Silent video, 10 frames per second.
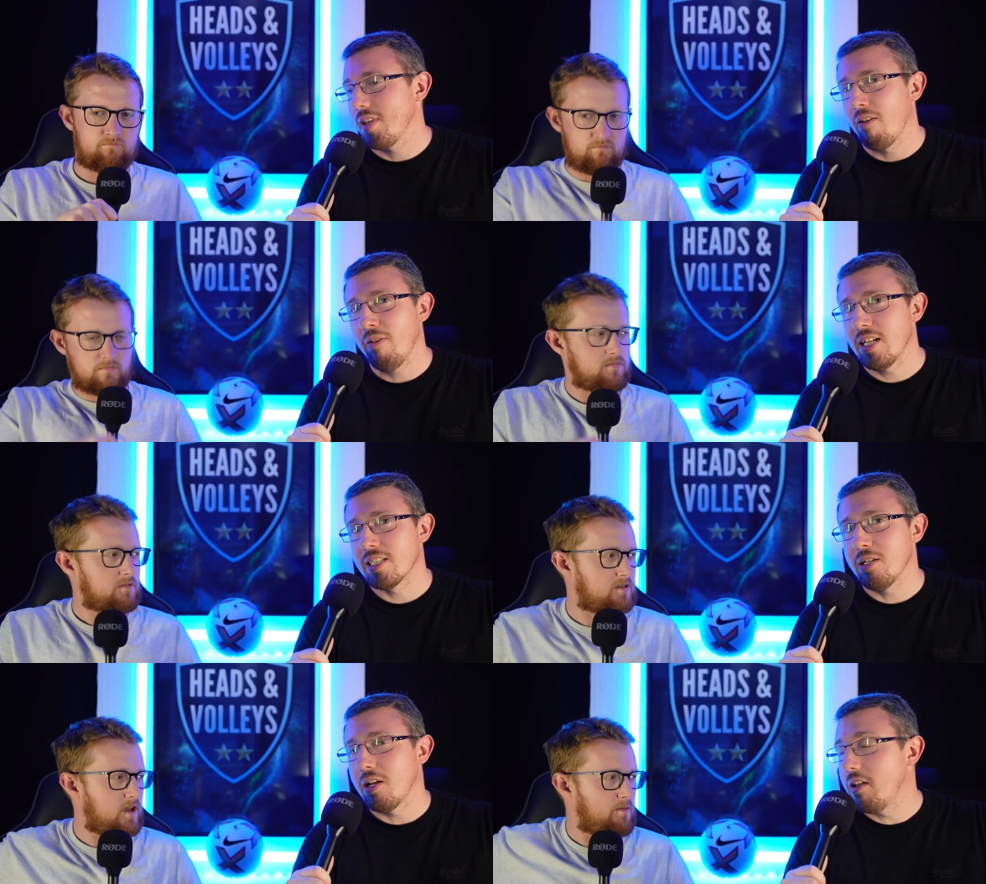Speaker 1: think
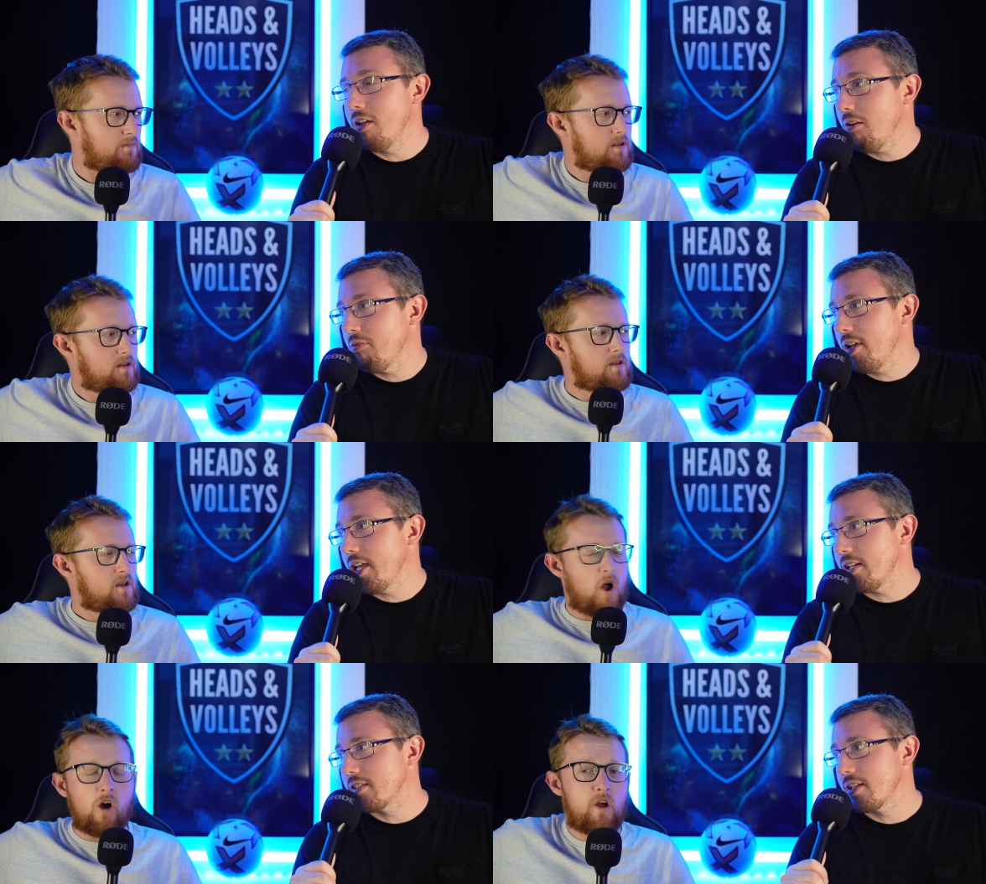there's still enough
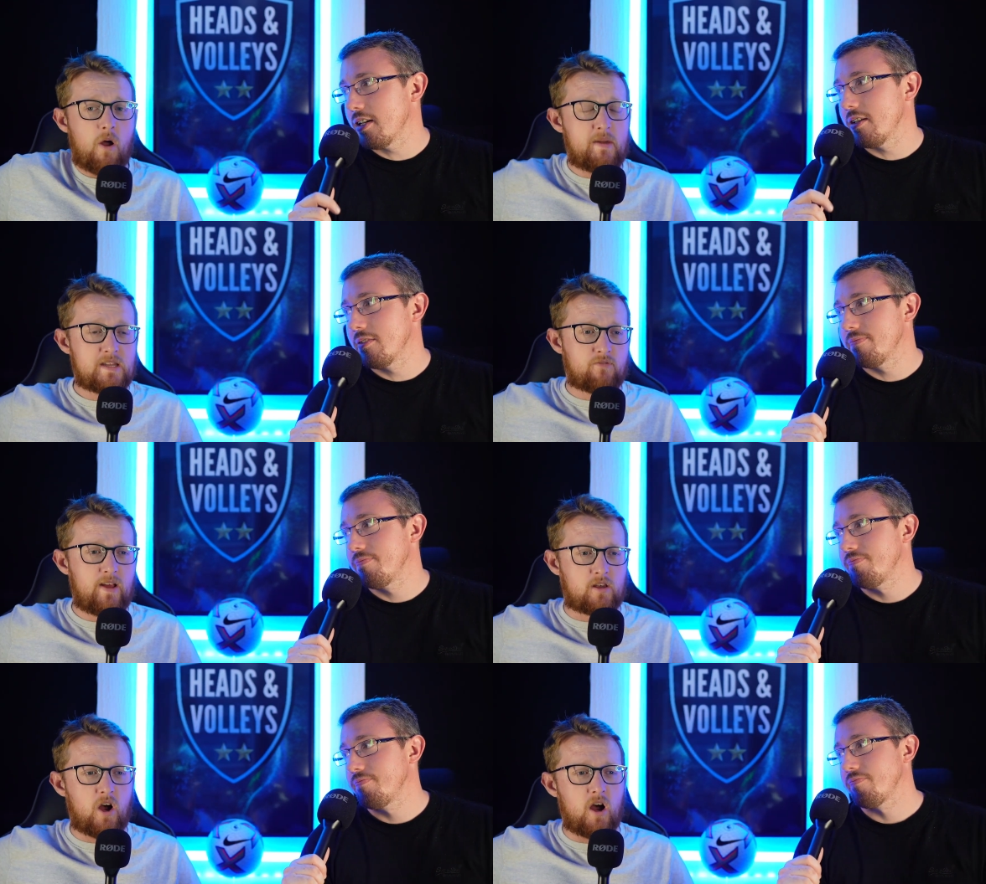in it. Oh no, I mean it's a
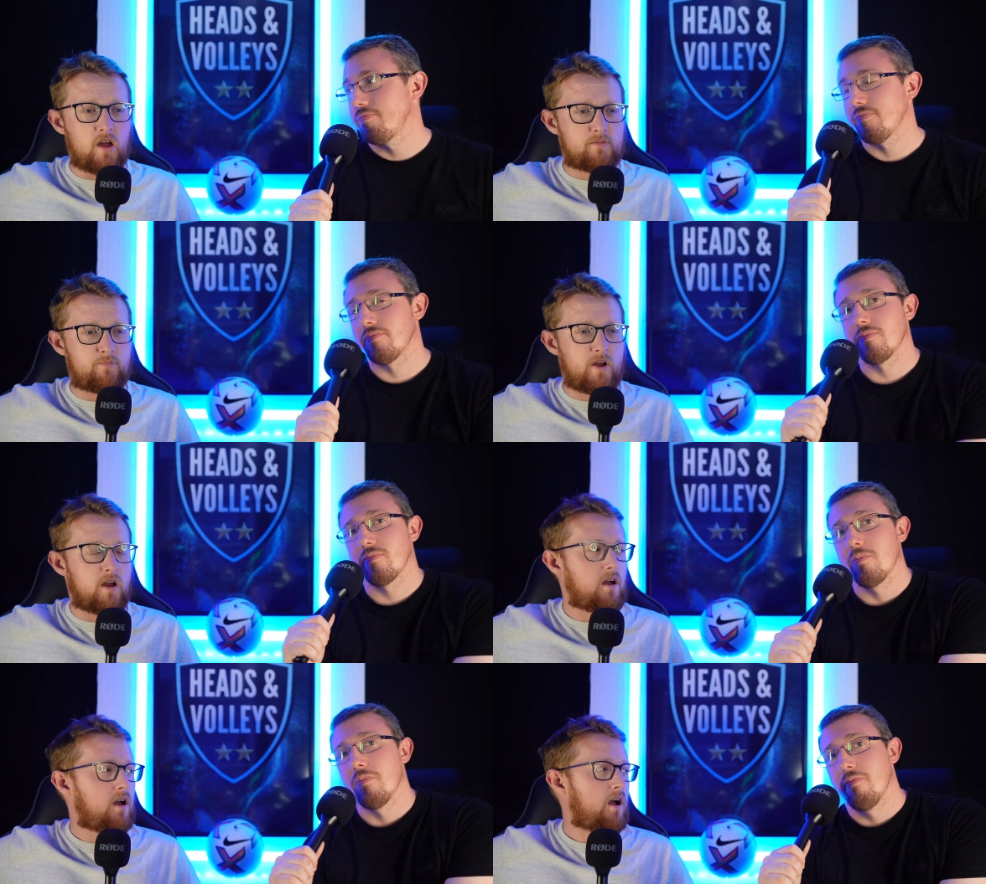red card,
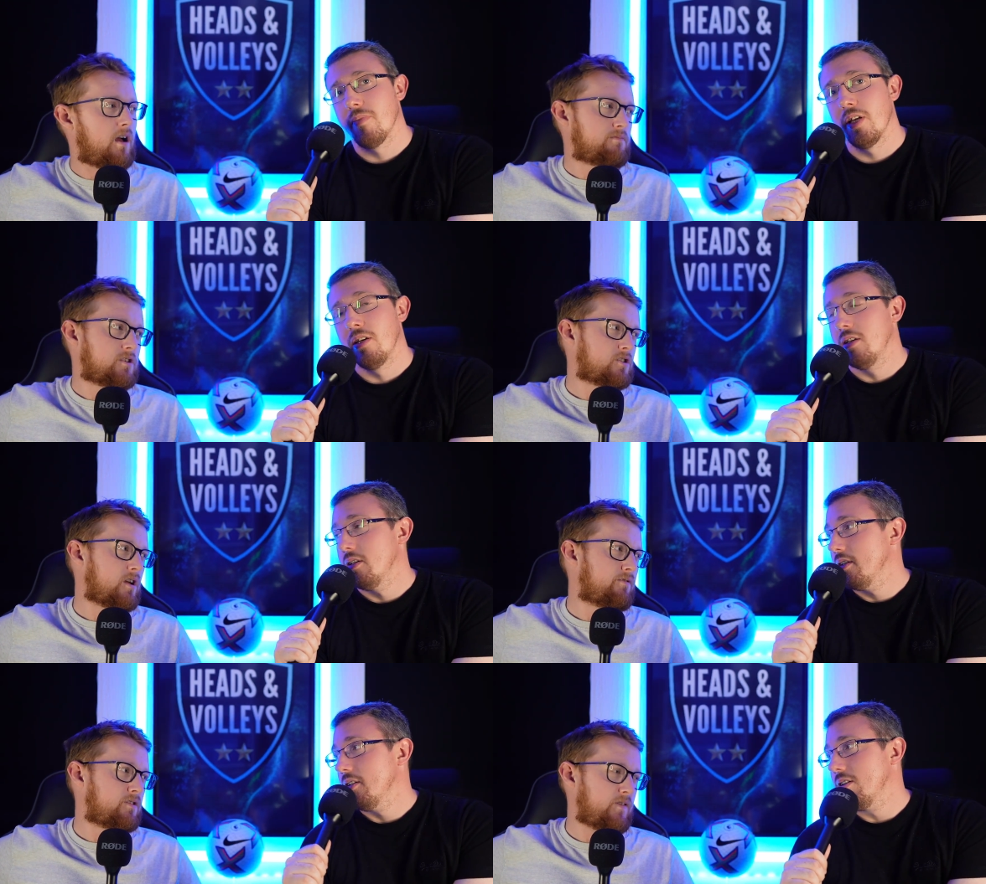but I'm just
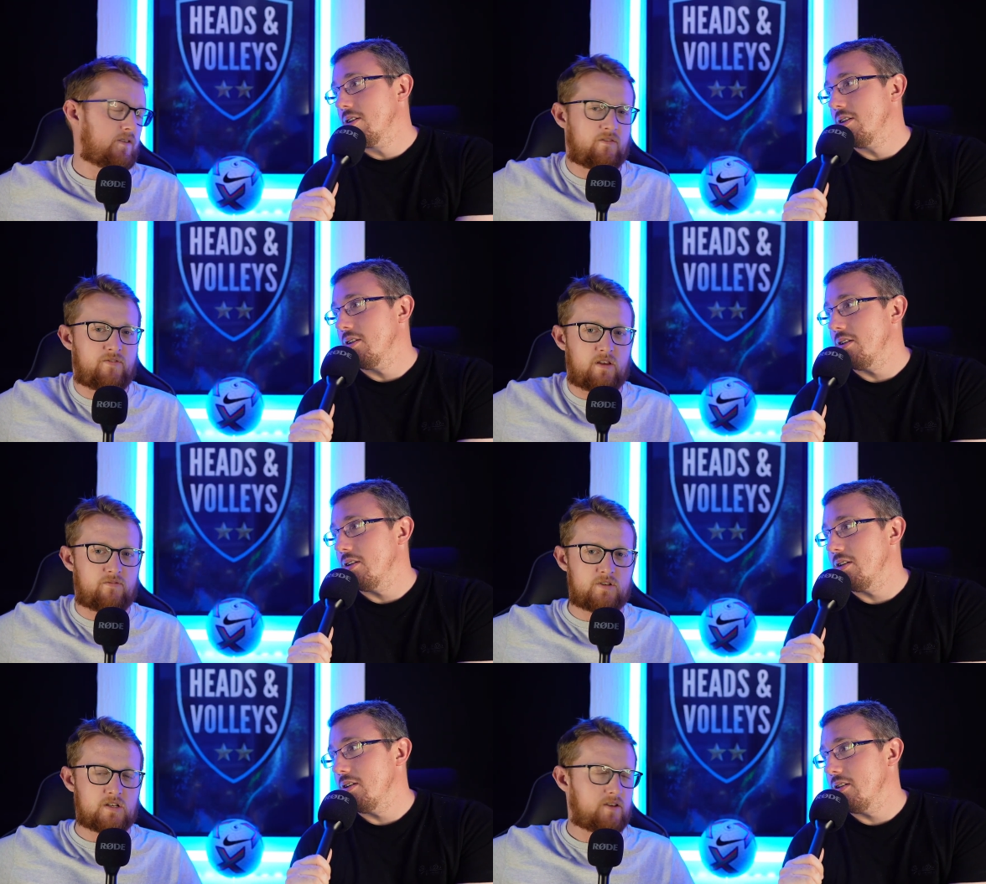trying to
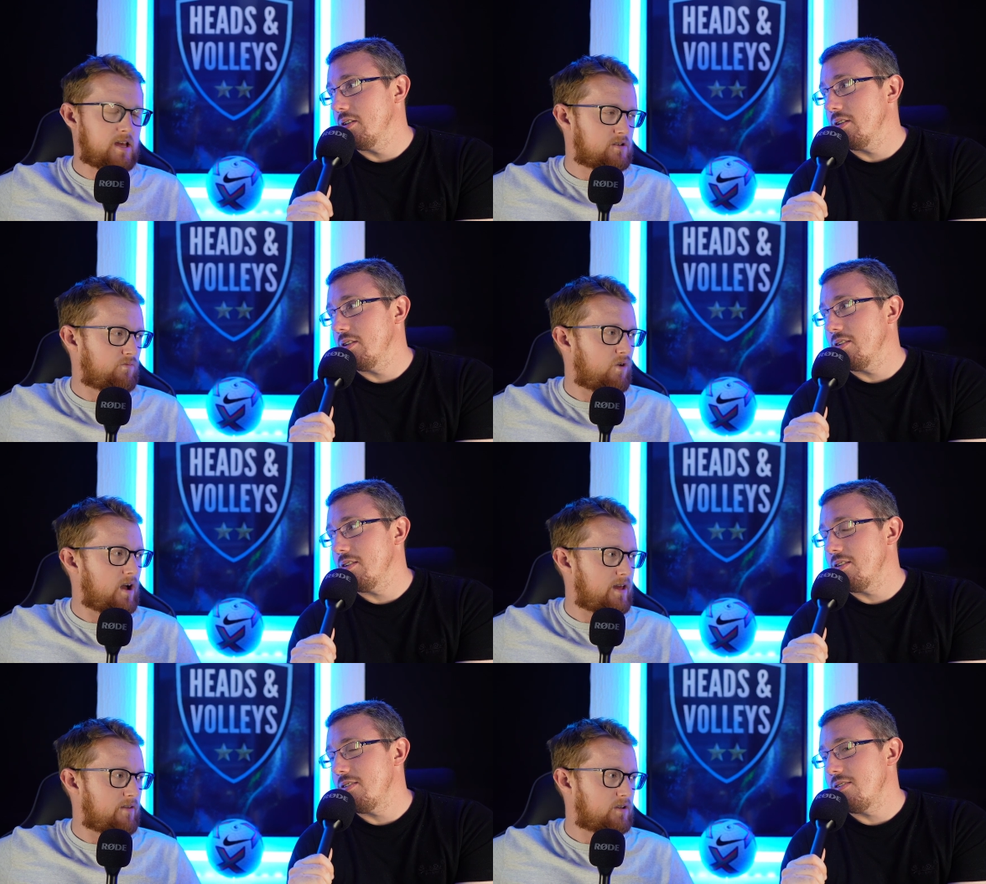think of justification of
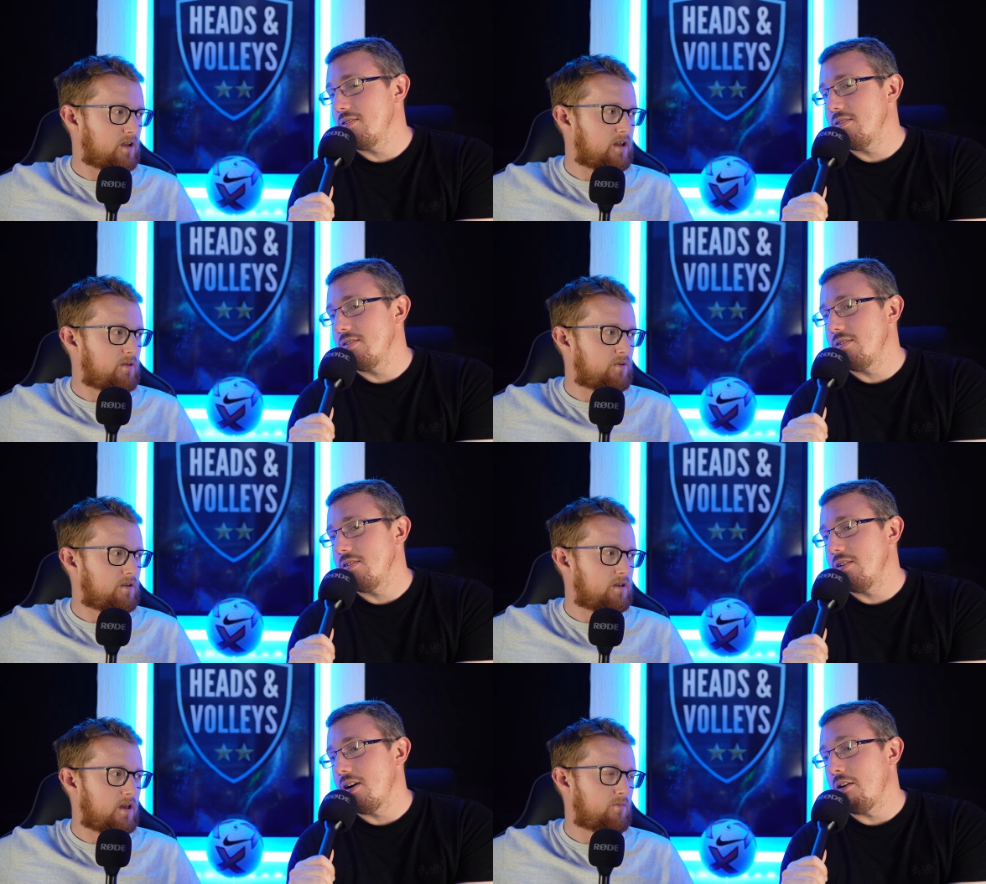why they haven't done it.
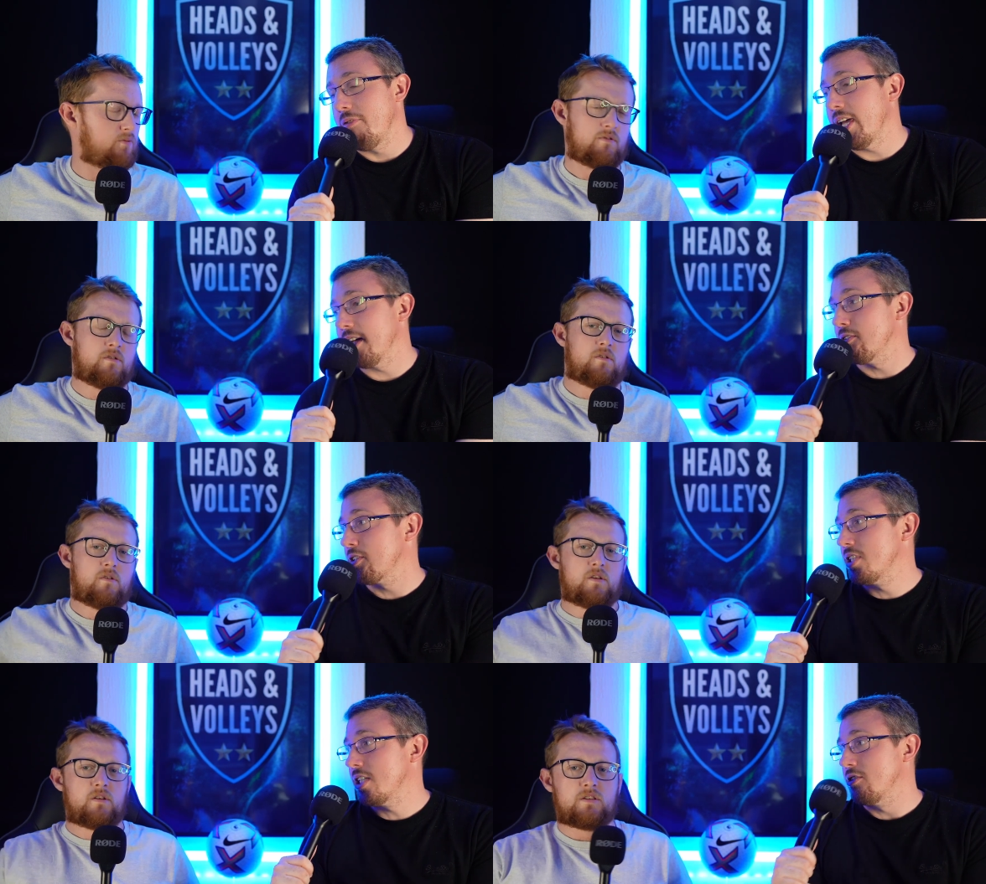But yeah, I think
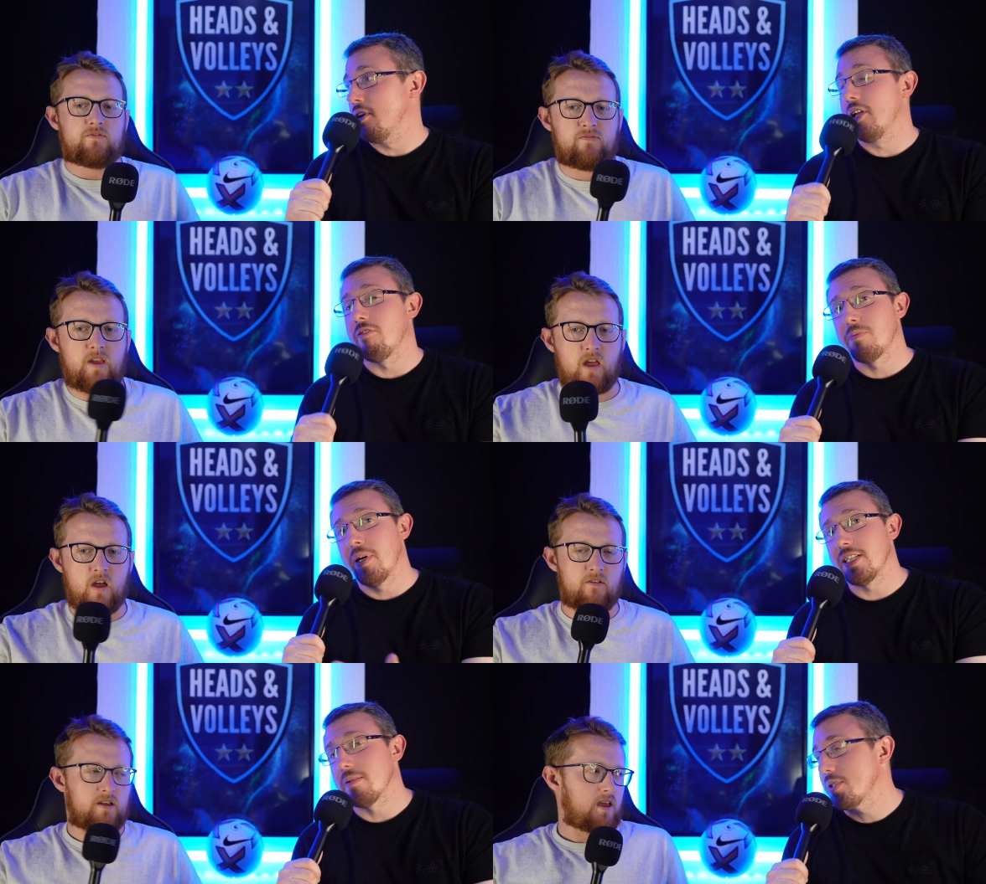it's because there's not enough
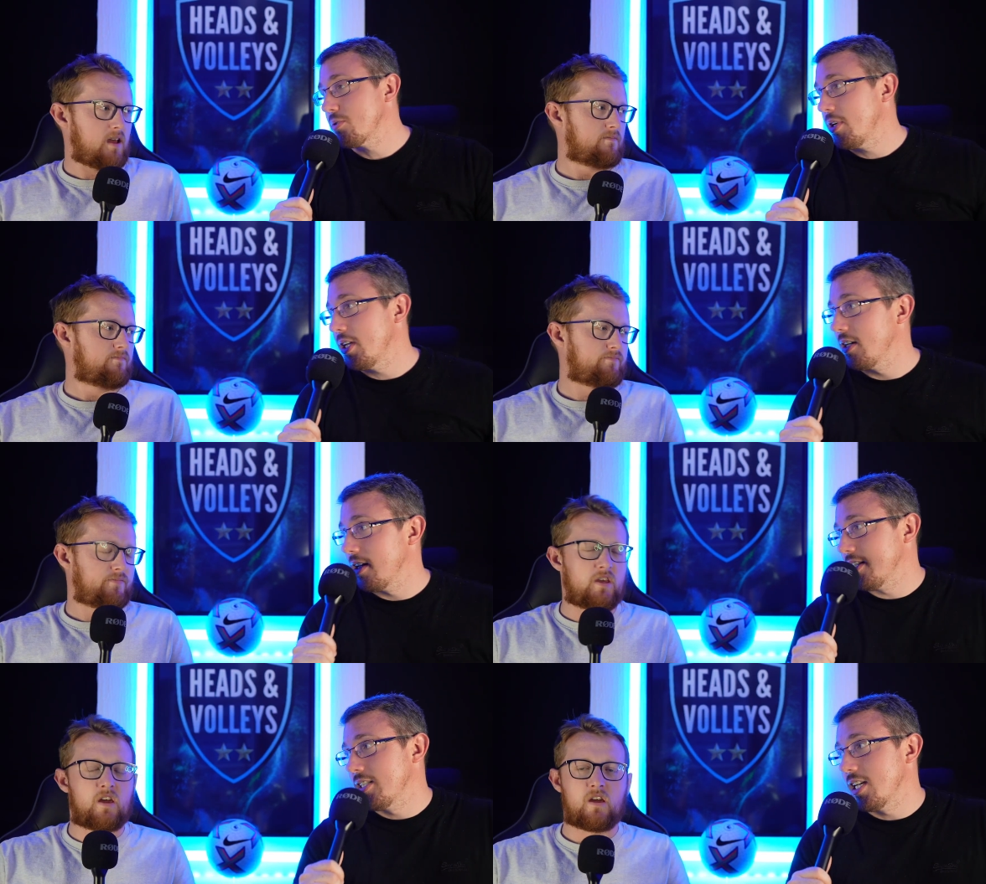space in between.
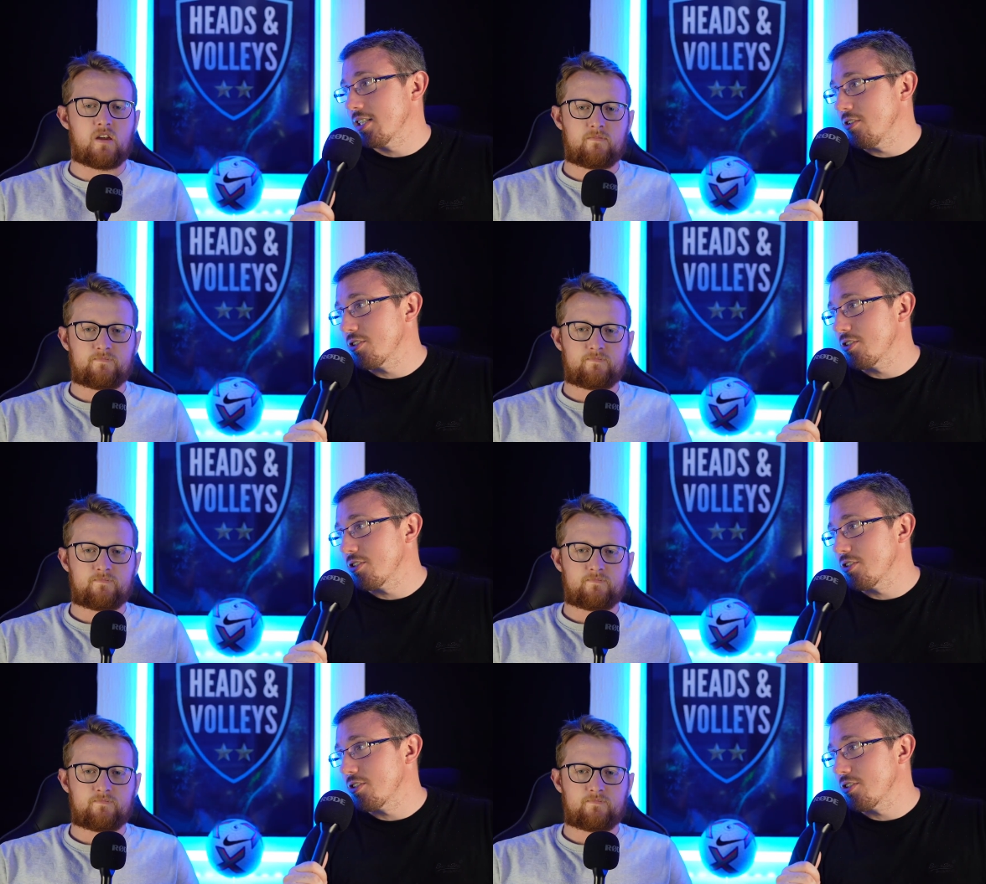Like you said, it's not a